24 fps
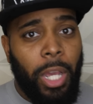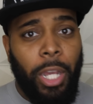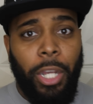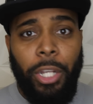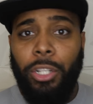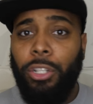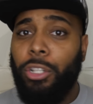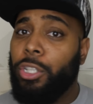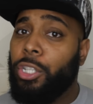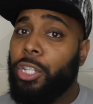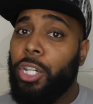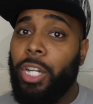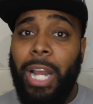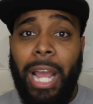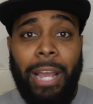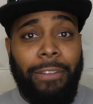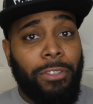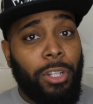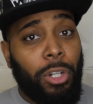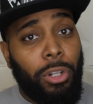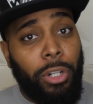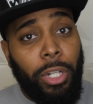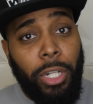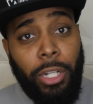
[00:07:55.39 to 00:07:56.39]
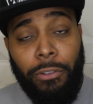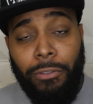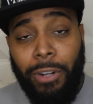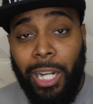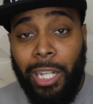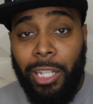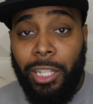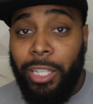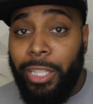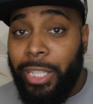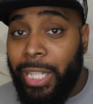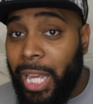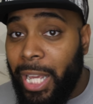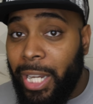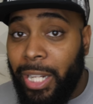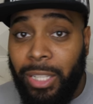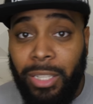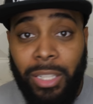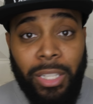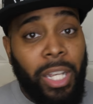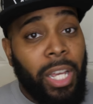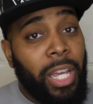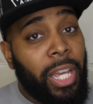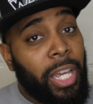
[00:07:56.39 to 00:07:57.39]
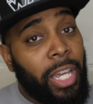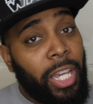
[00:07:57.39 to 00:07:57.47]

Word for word: You know, you're gonna have to go to your regular dentist.